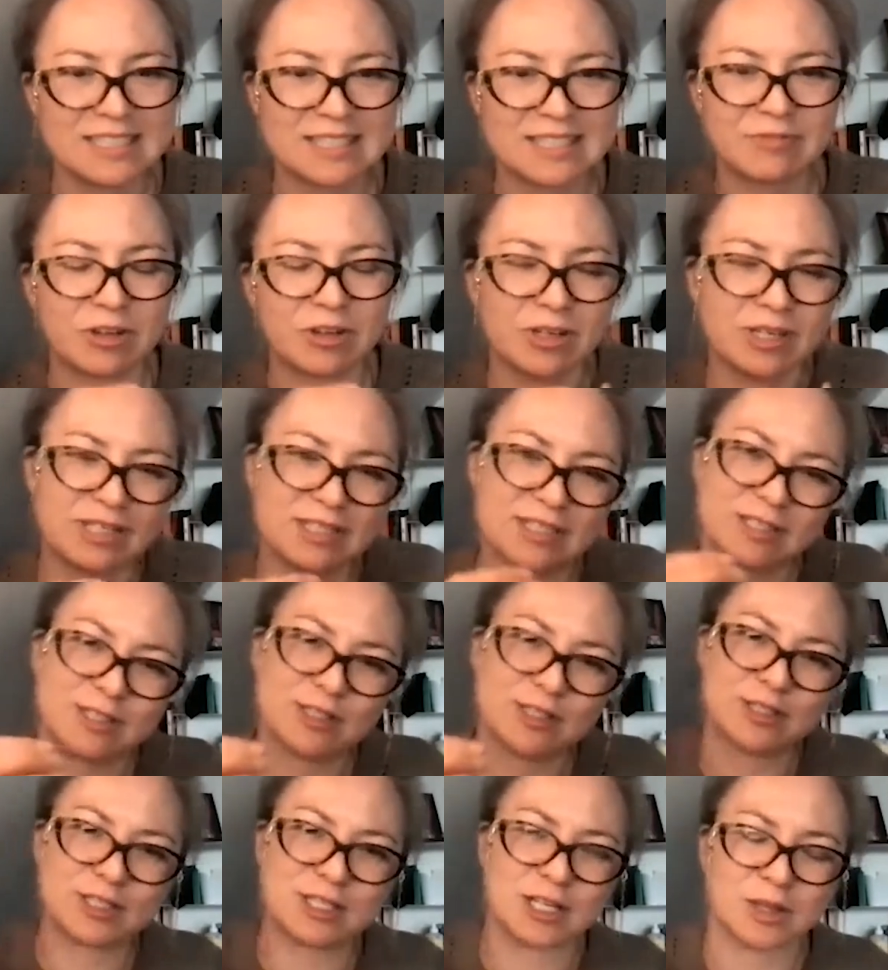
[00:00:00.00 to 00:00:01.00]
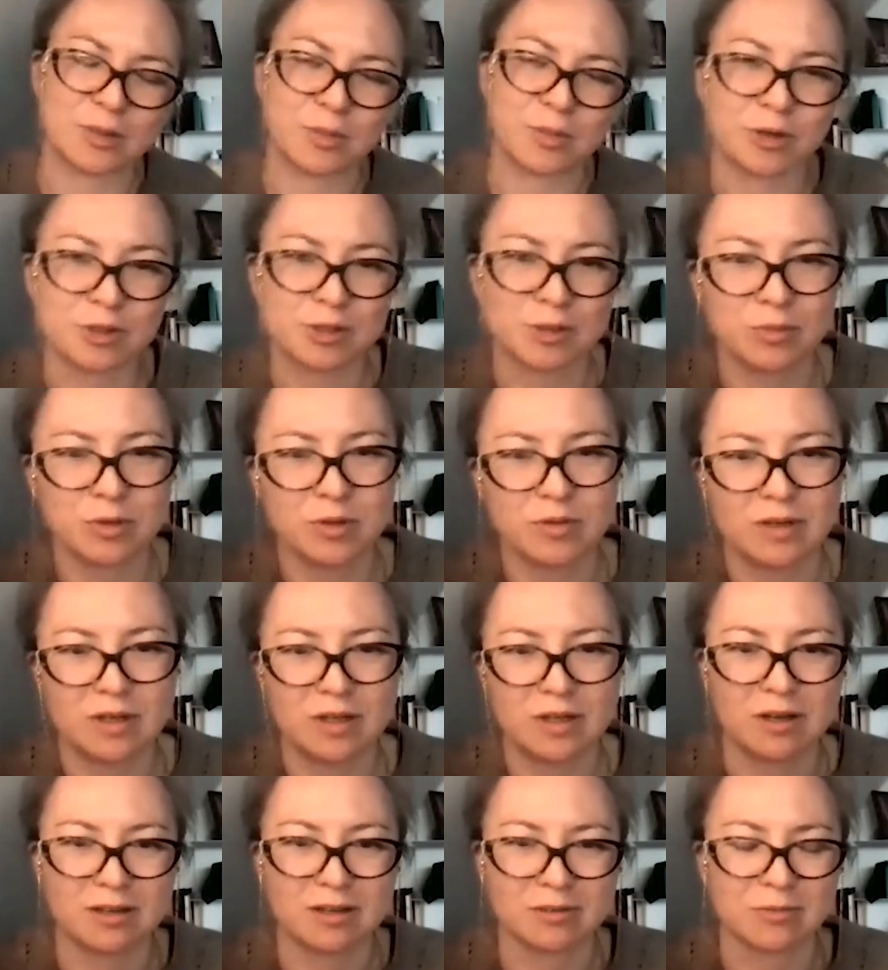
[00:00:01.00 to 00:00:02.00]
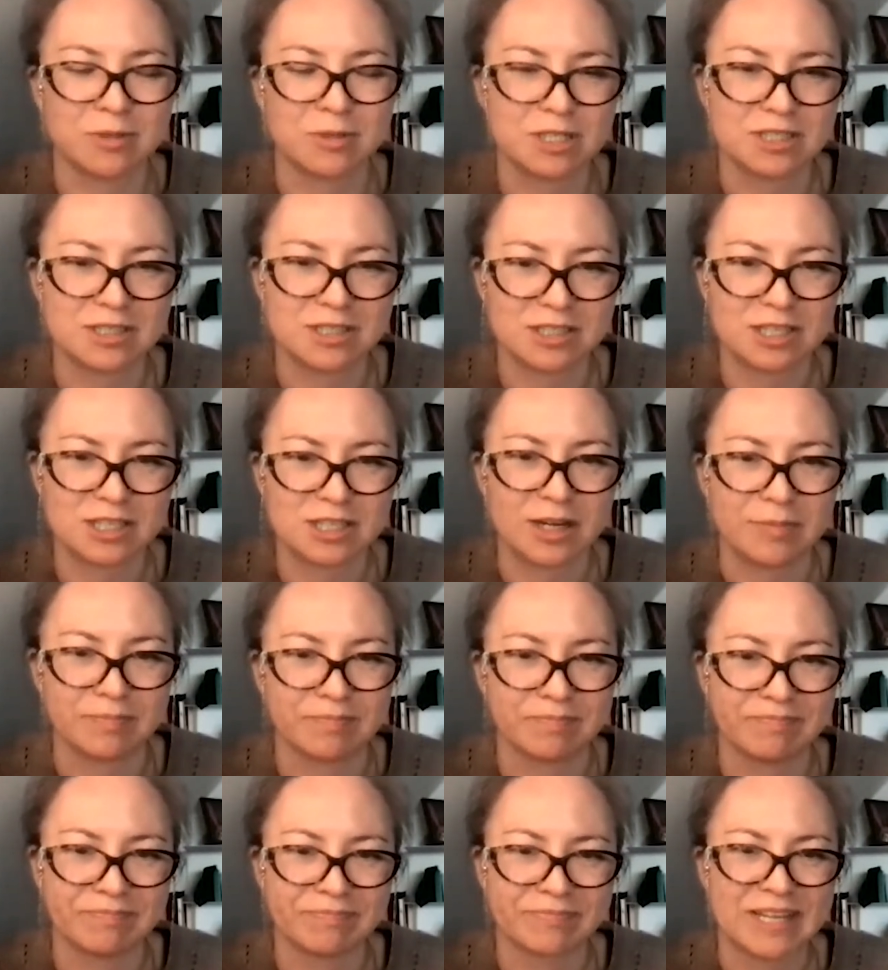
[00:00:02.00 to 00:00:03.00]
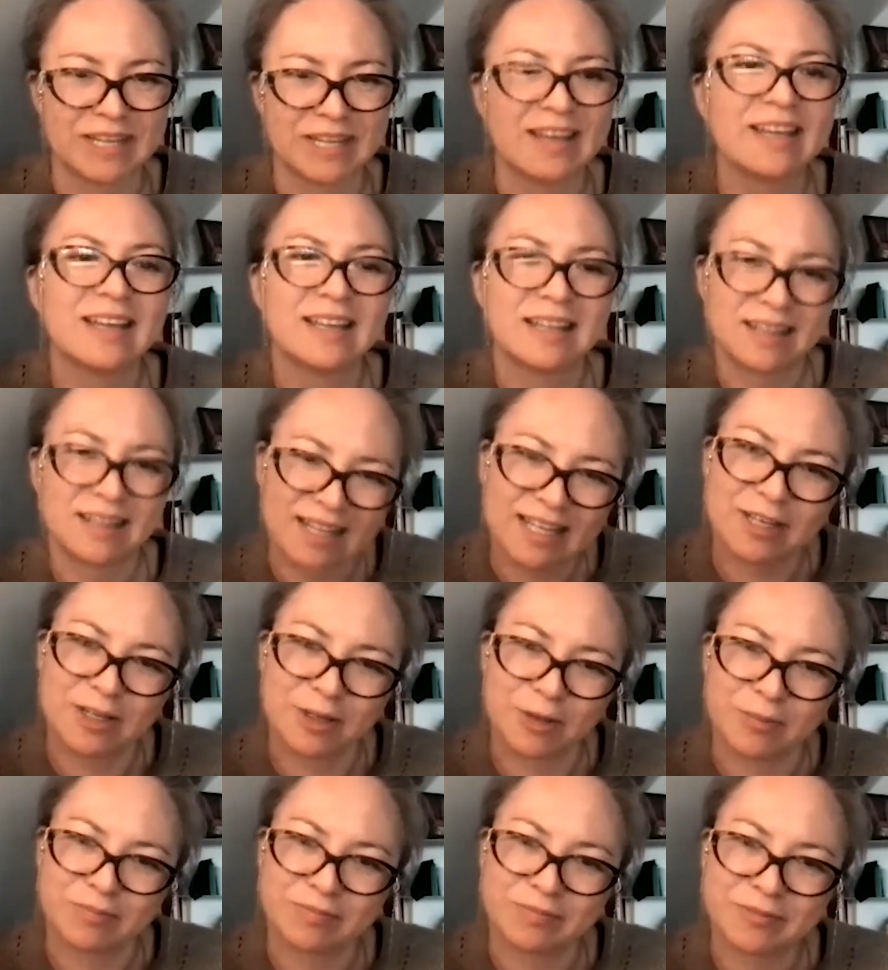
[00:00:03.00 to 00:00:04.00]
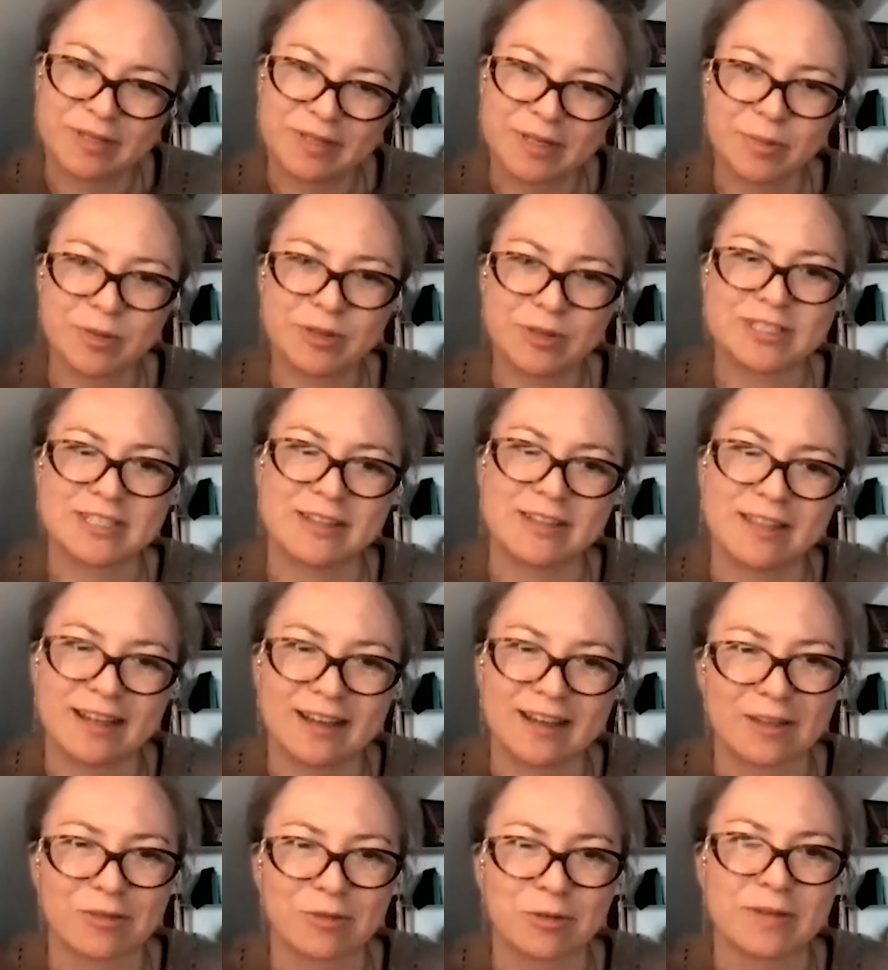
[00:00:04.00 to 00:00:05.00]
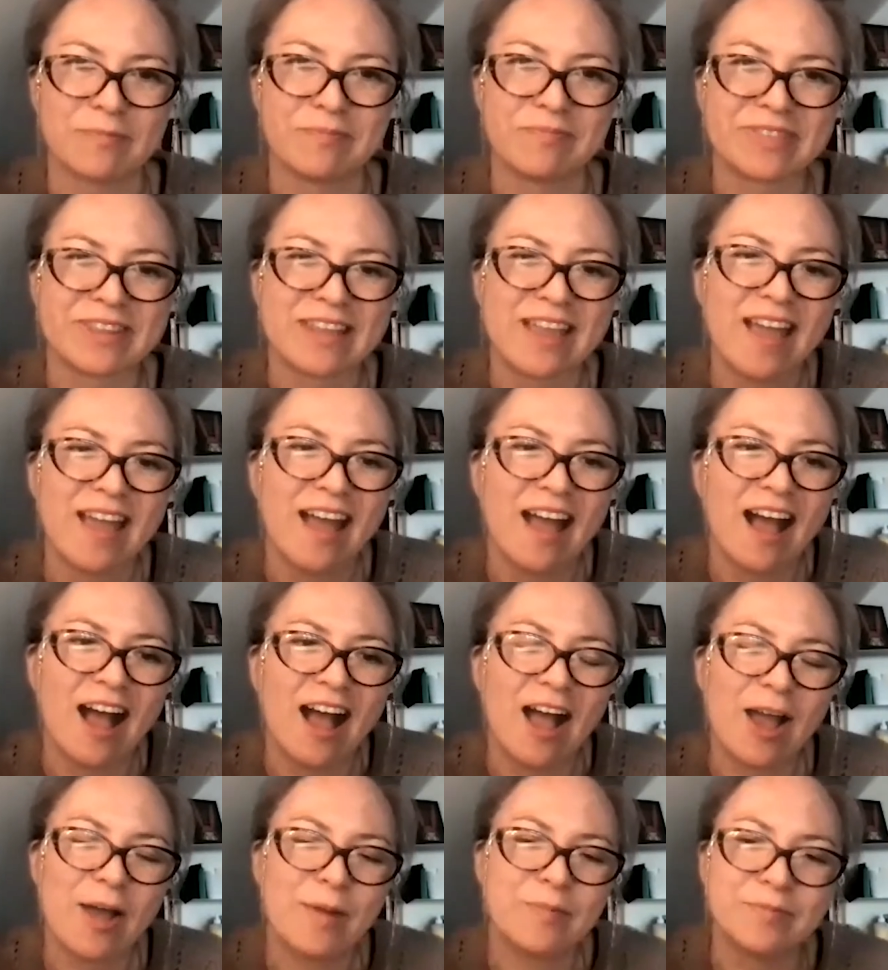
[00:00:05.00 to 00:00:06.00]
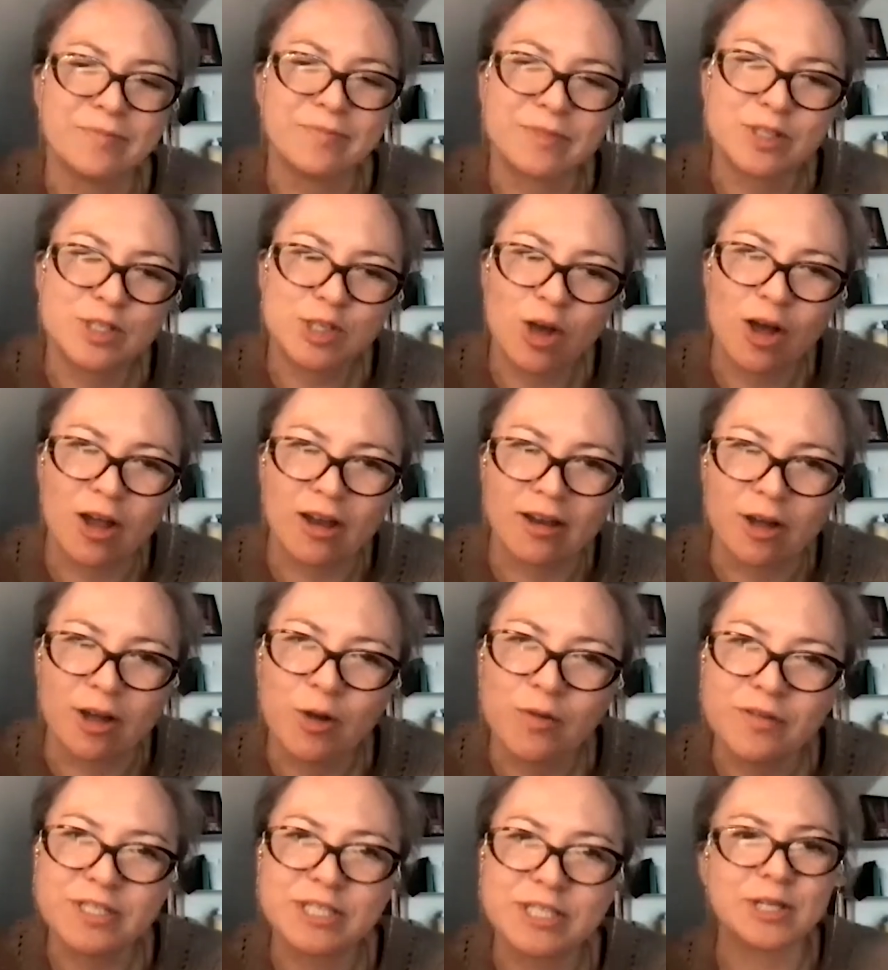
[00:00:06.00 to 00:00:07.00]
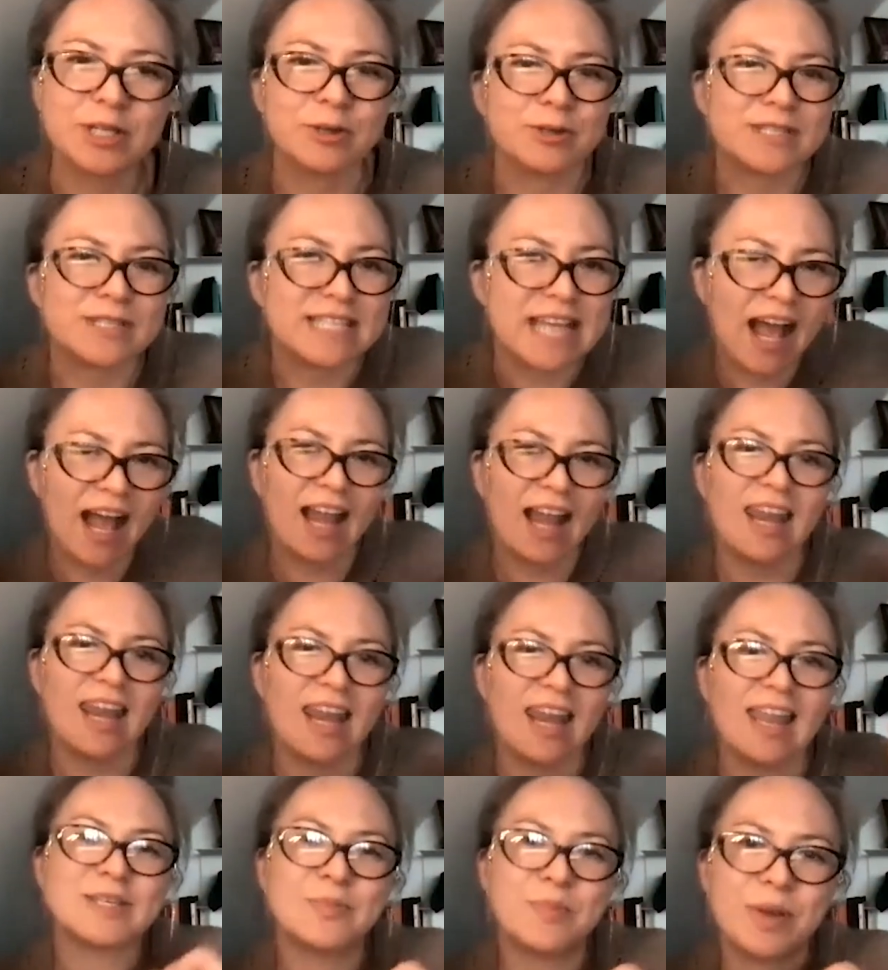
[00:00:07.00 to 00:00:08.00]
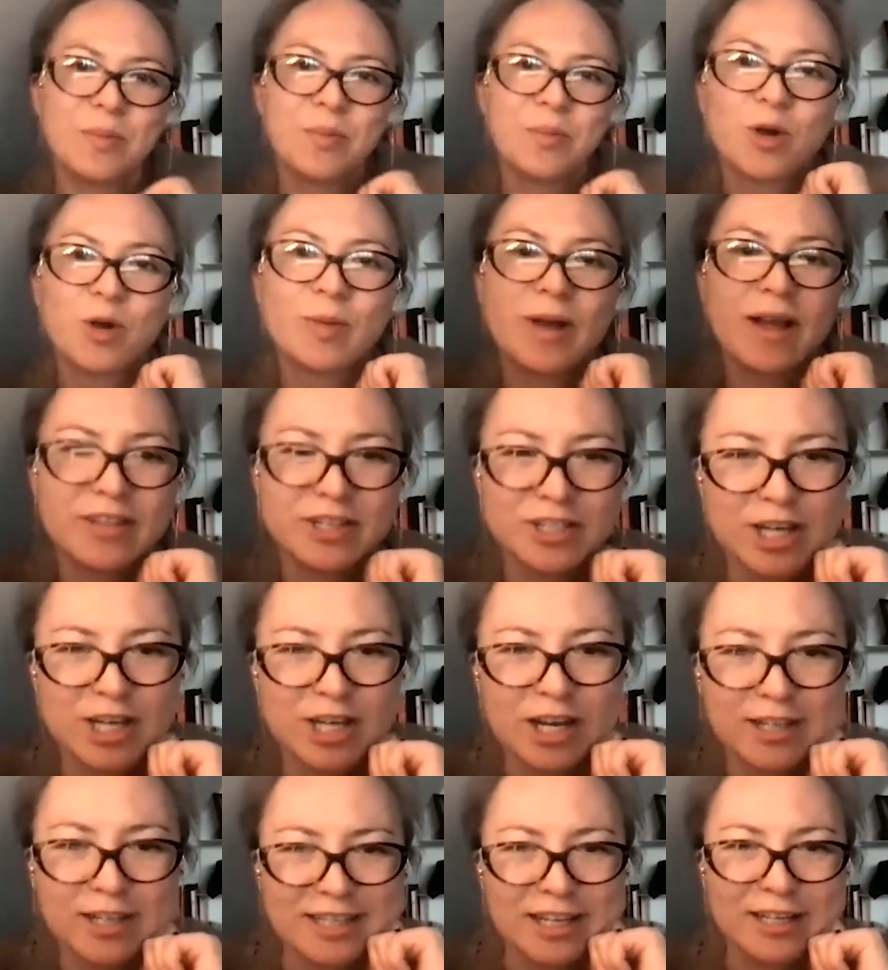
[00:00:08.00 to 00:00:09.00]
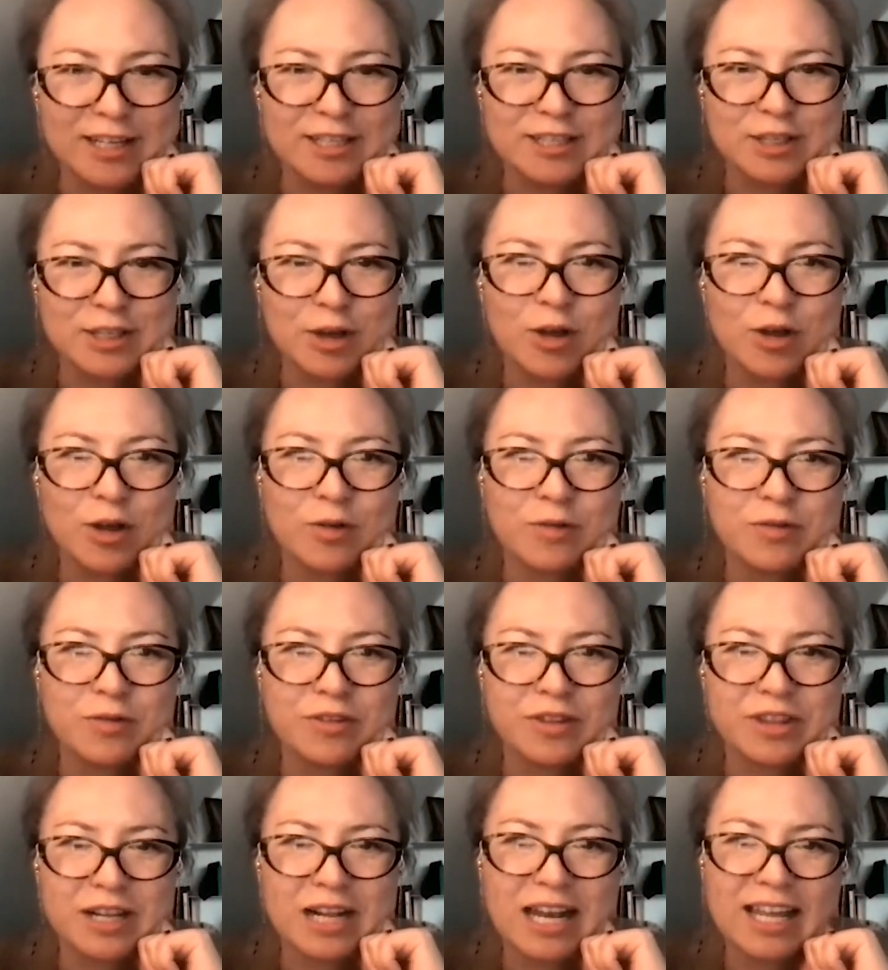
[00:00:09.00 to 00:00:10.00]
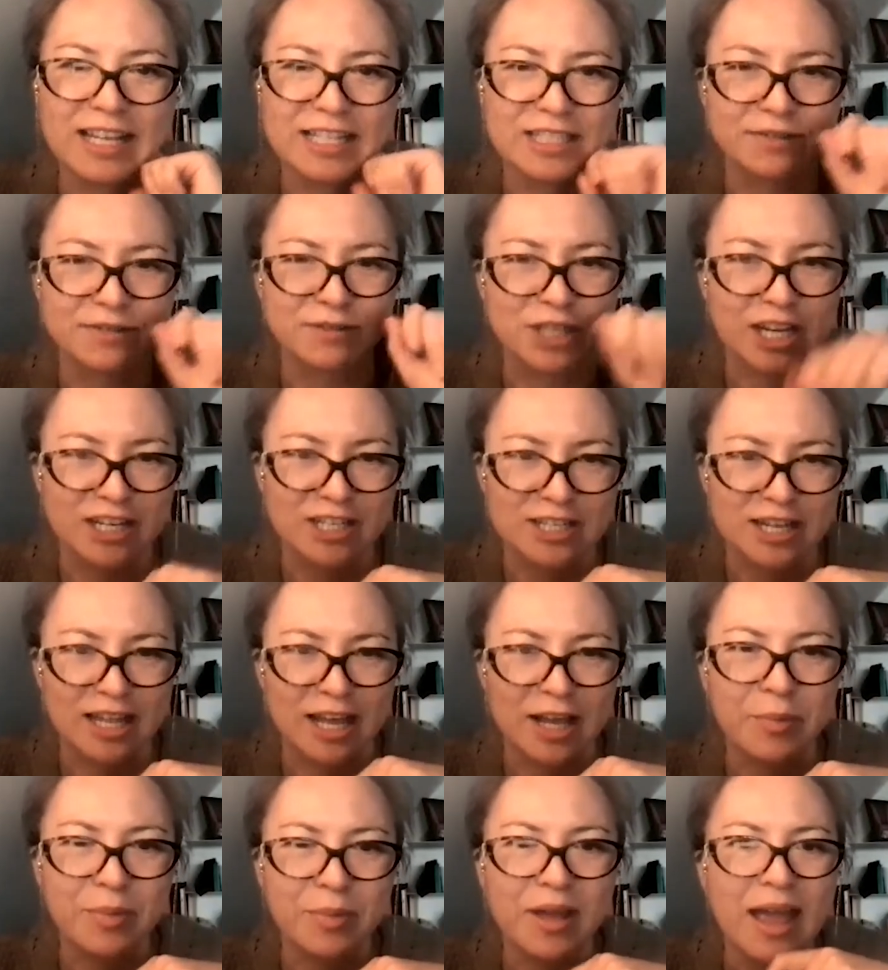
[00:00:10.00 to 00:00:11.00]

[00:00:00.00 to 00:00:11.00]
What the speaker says: very easy to just tick the box and move along, which is a shame. Thank you. I appreciate that, Katherine. John, over to you. Tell us a bit more about the genesis of the Collective Change Lab,